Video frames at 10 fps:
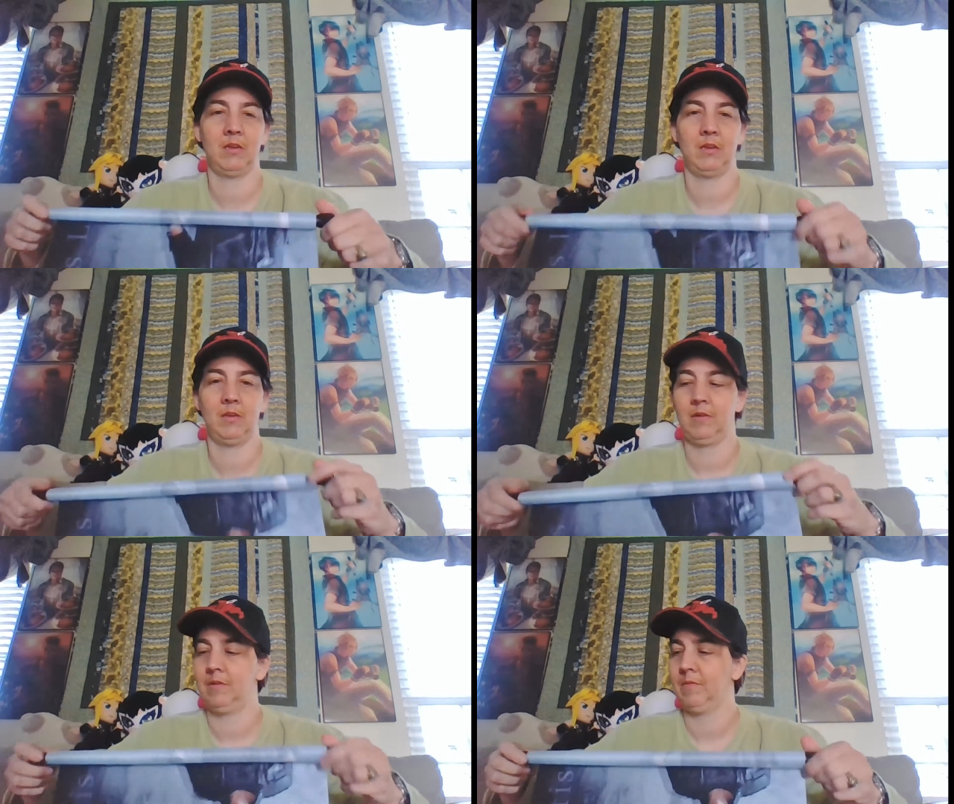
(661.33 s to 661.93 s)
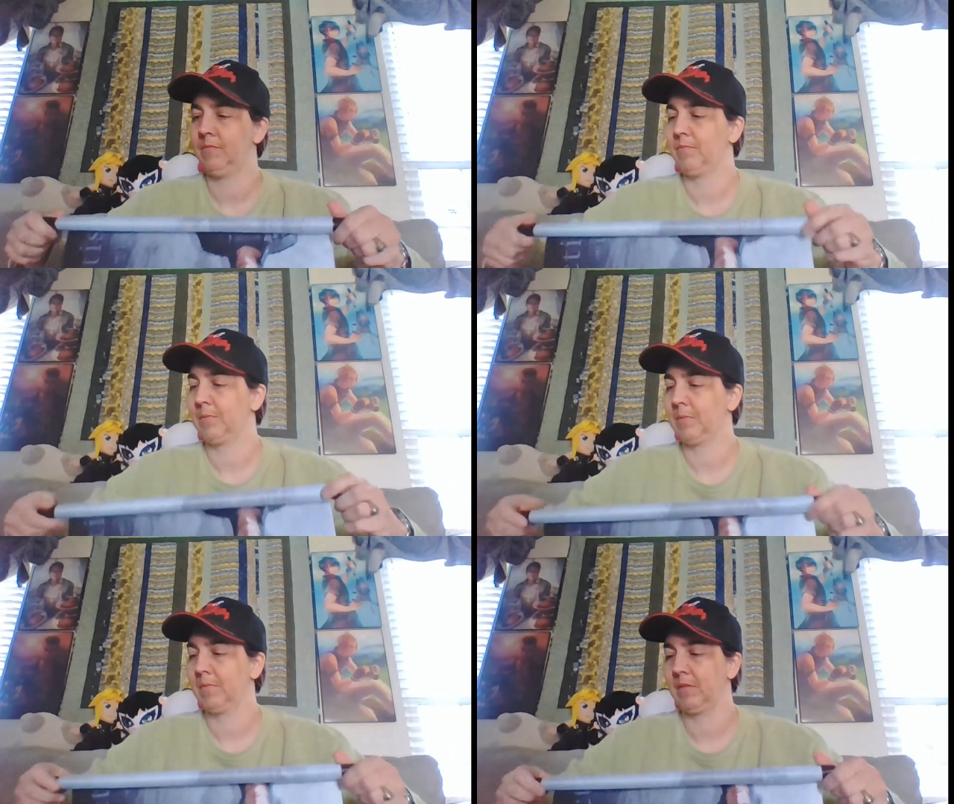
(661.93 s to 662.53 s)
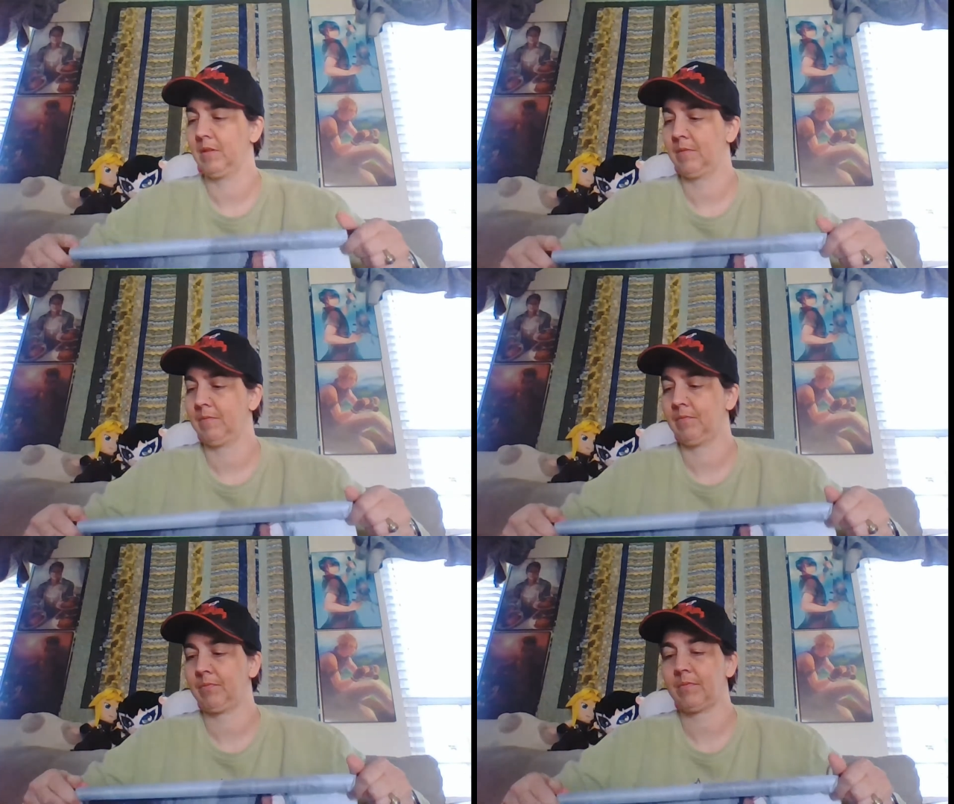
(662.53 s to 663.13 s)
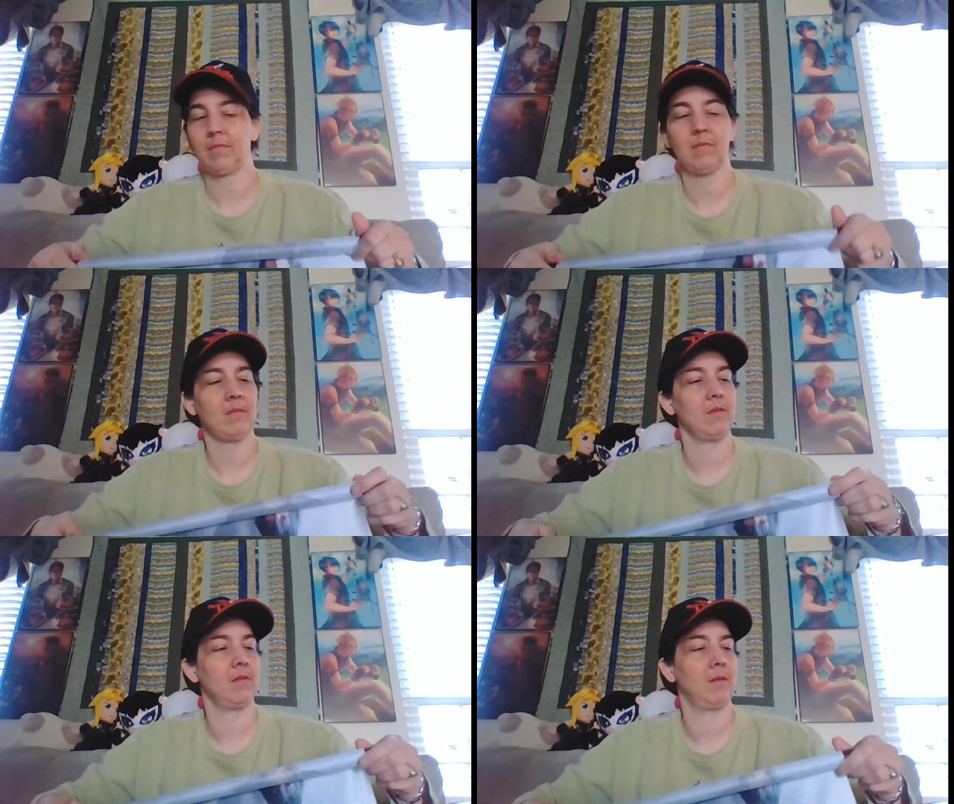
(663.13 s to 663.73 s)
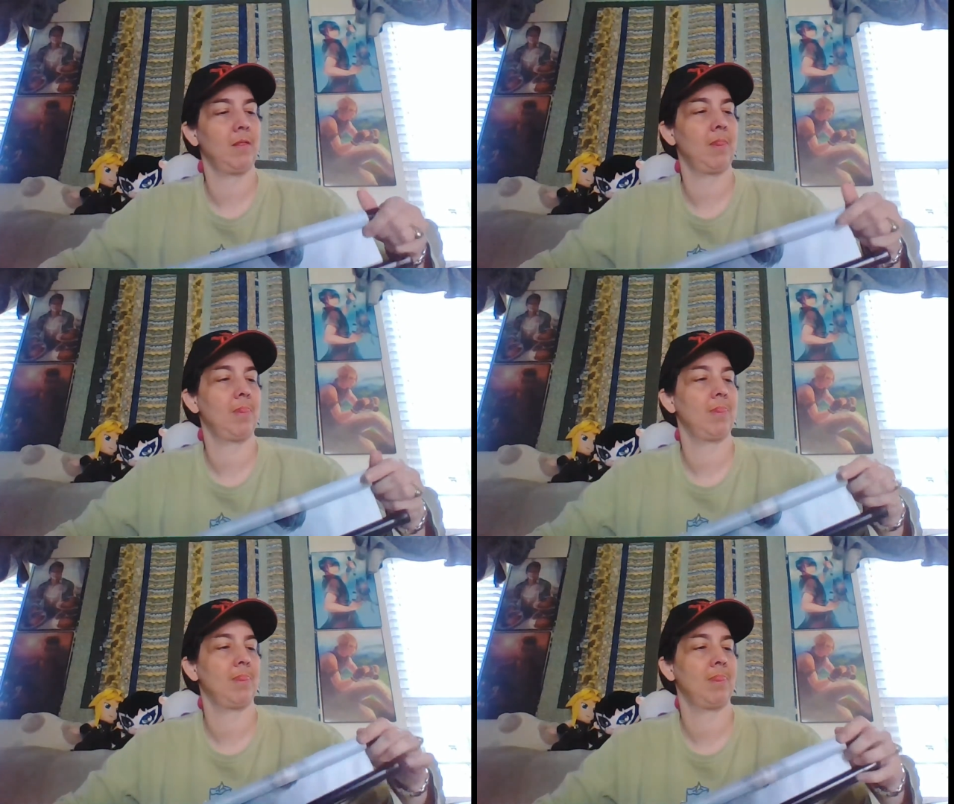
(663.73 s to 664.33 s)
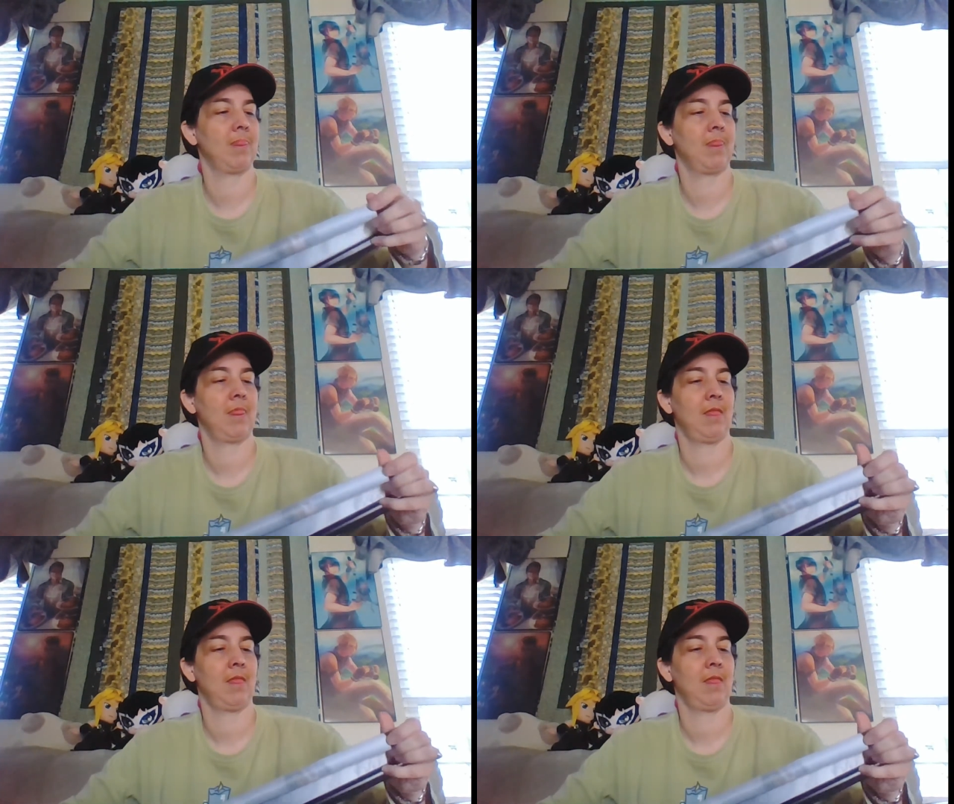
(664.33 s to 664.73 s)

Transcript: Nobody speaks.